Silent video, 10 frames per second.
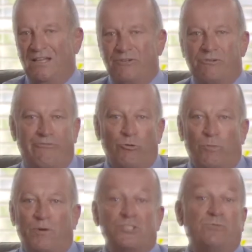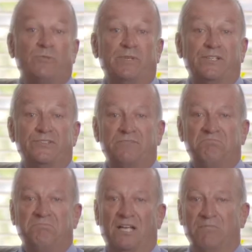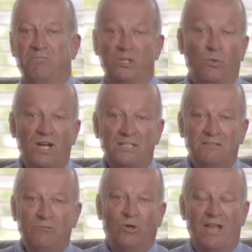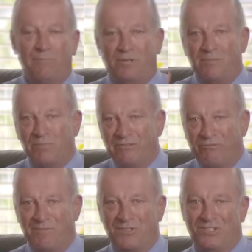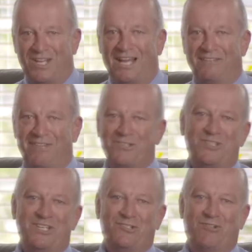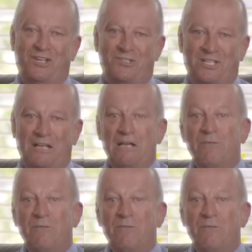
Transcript: There are 4 possible bidders. Bidder 1 will happily bid from the start. That's their strategy.